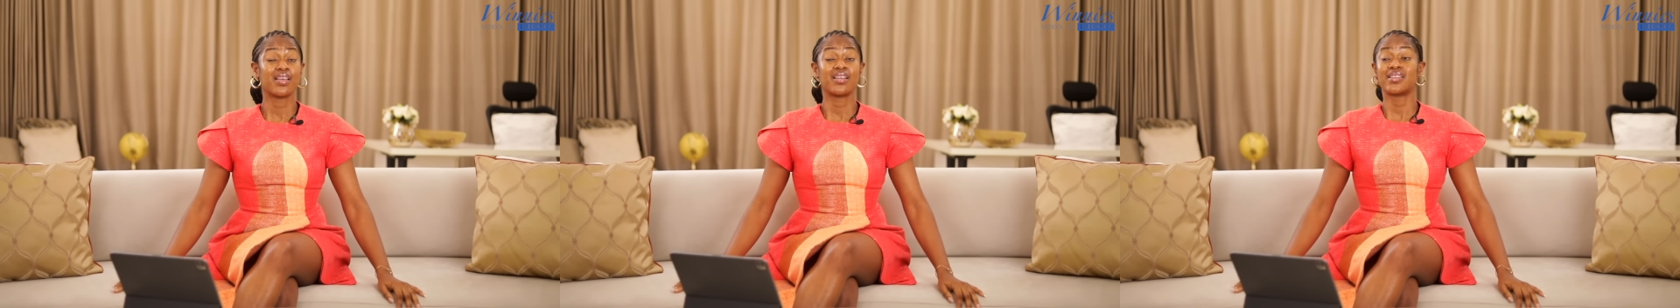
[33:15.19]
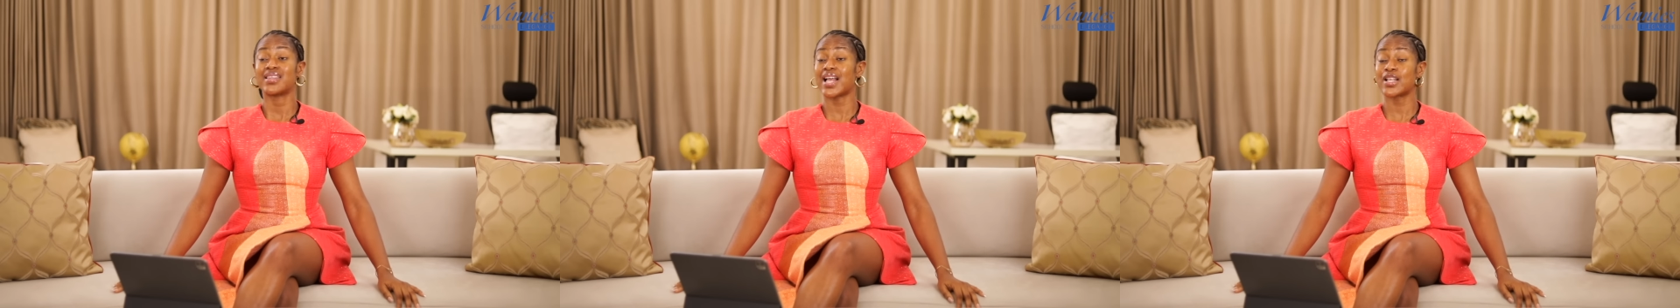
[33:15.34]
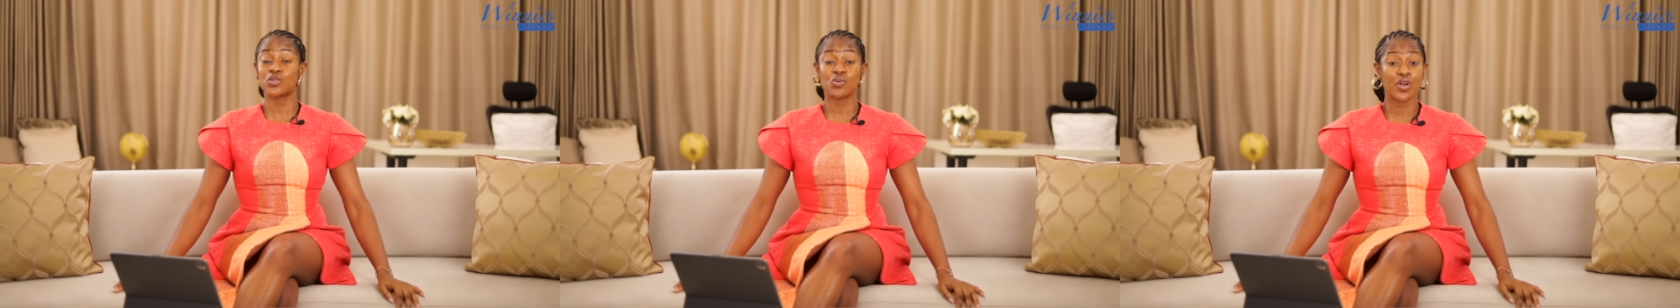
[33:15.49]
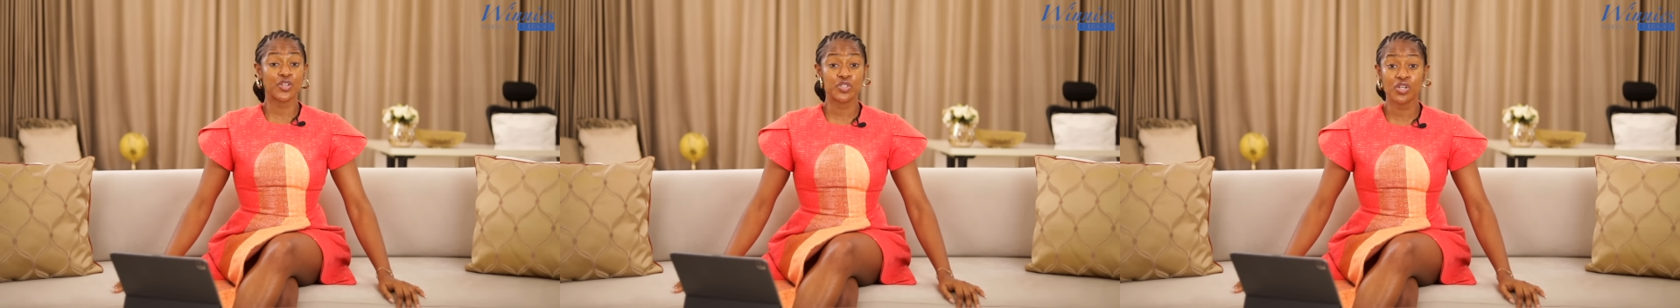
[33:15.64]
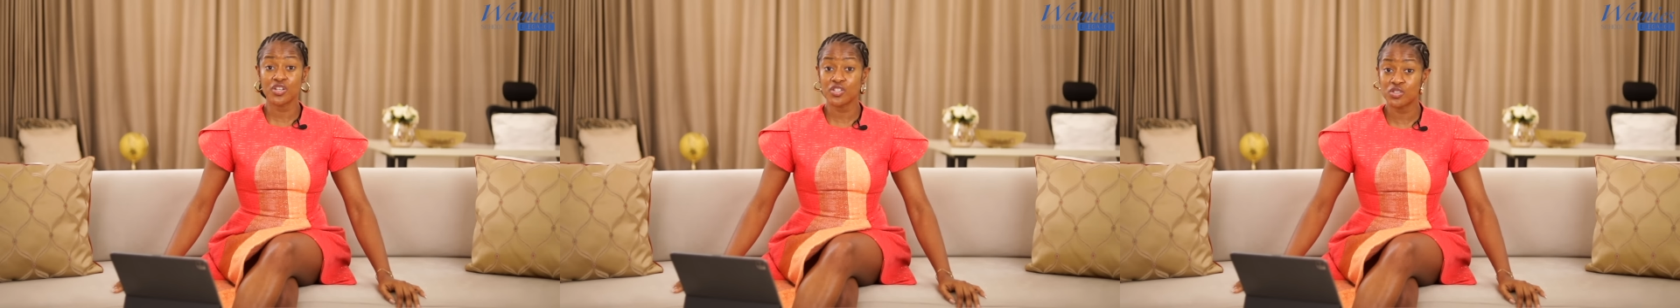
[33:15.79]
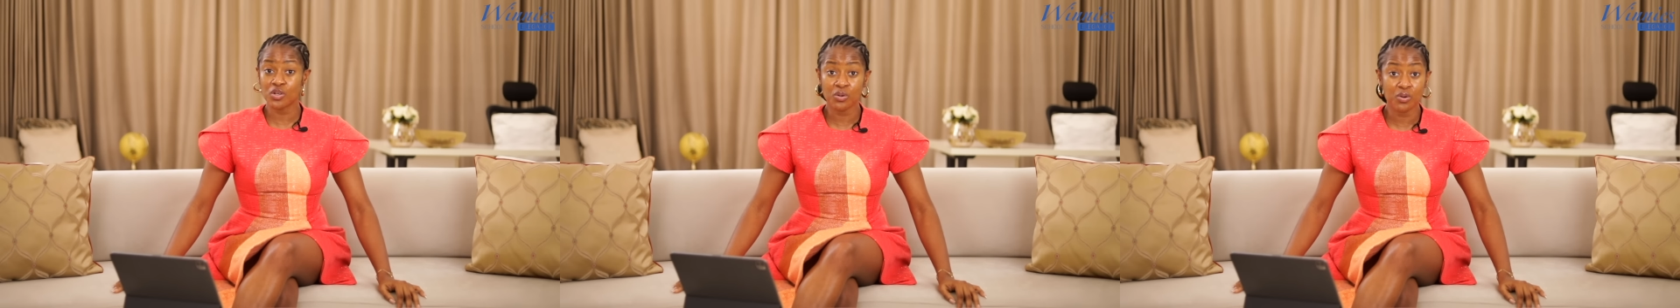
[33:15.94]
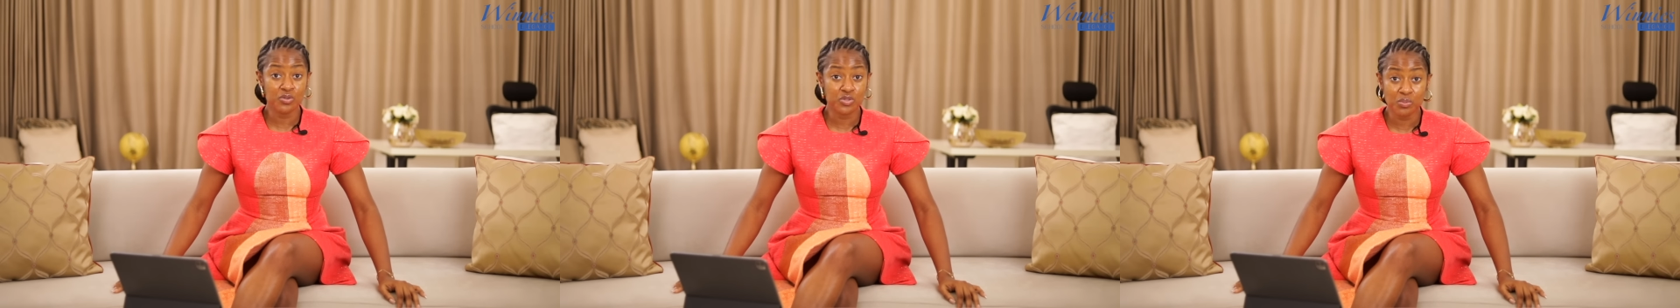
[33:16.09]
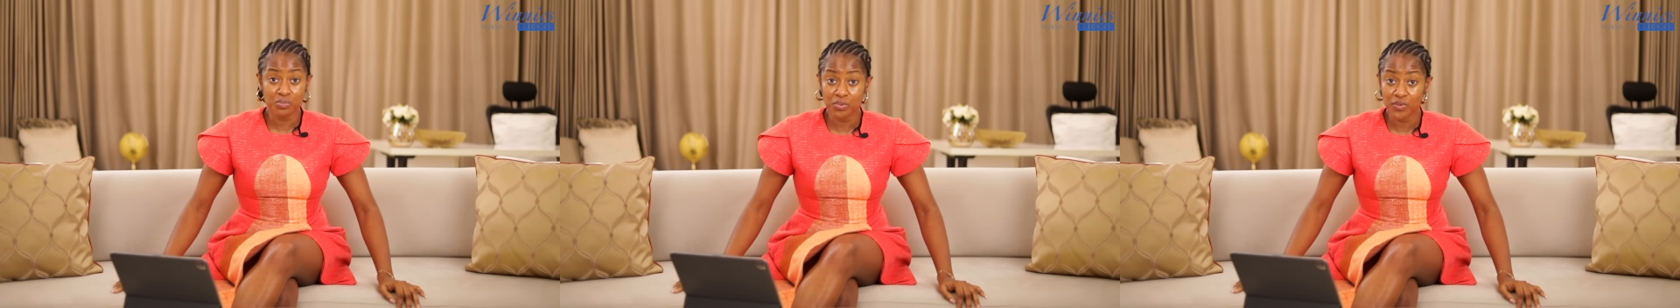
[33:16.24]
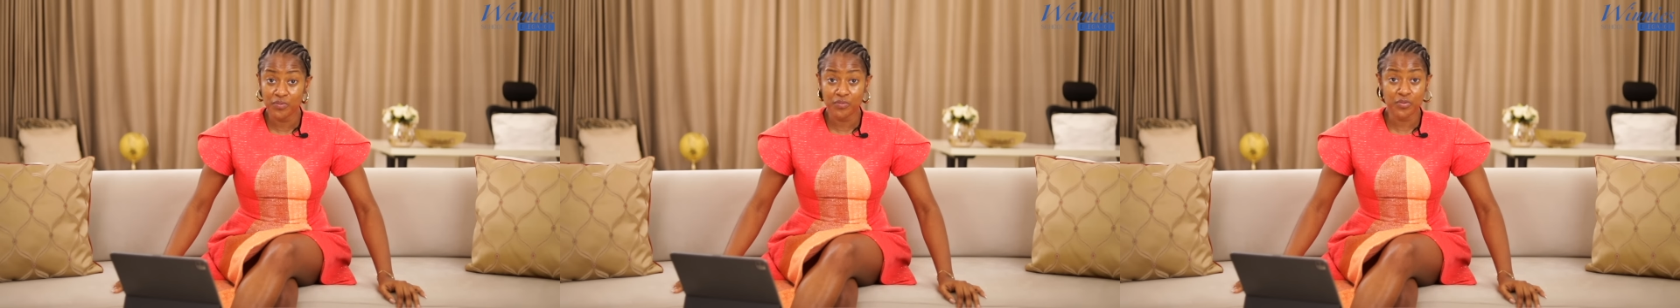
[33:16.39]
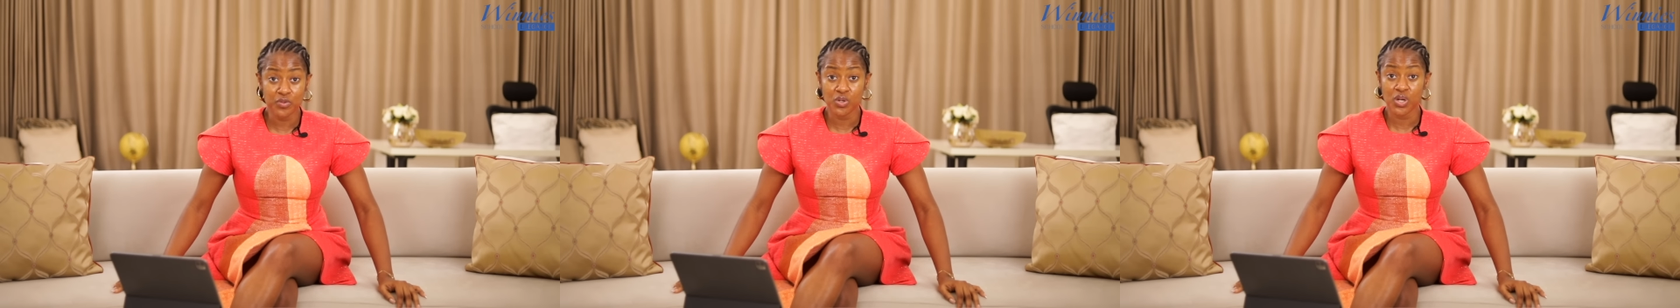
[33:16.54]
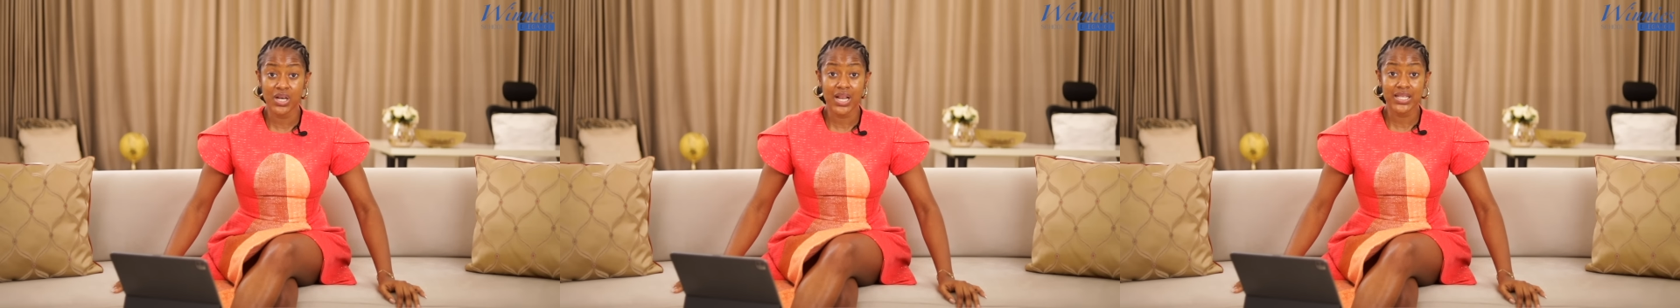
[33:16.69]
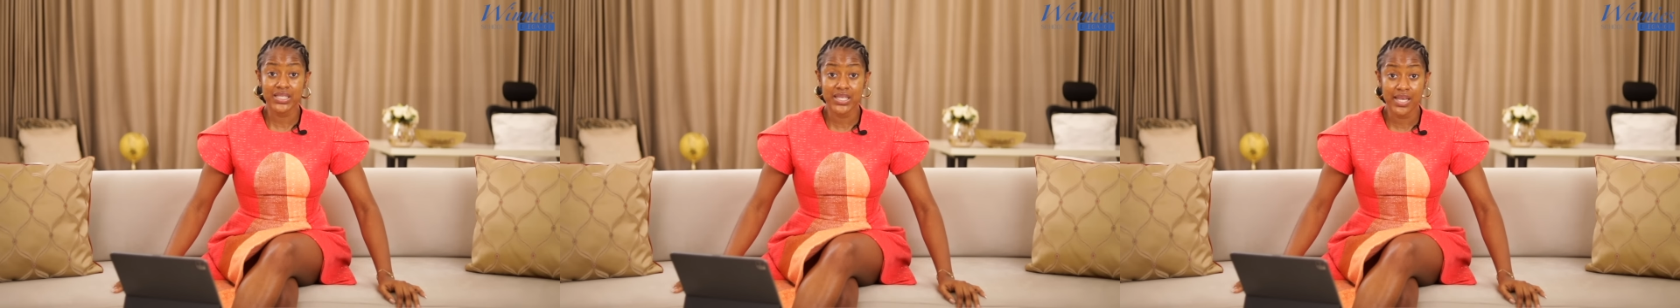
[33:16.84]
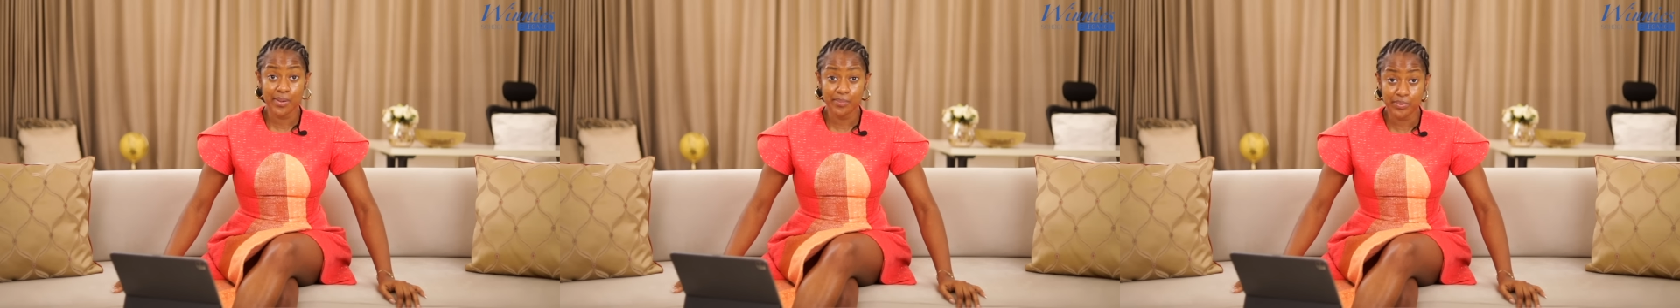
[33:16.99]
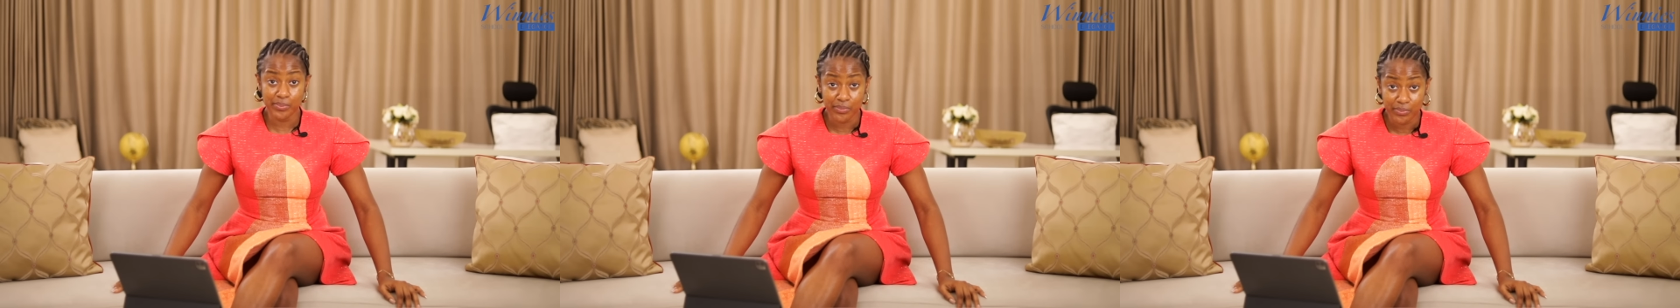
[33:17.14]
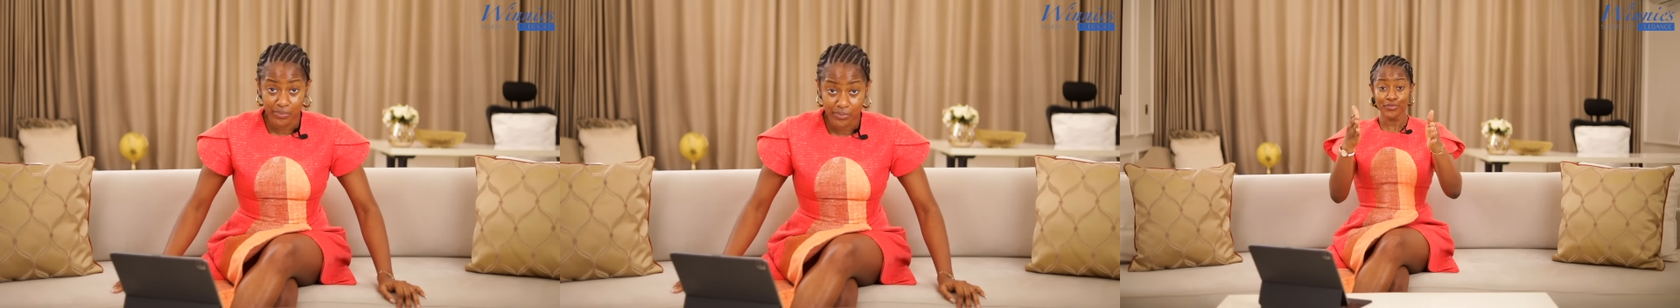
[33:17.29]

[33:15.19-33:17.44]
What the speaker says: That question is not going to put food on her table.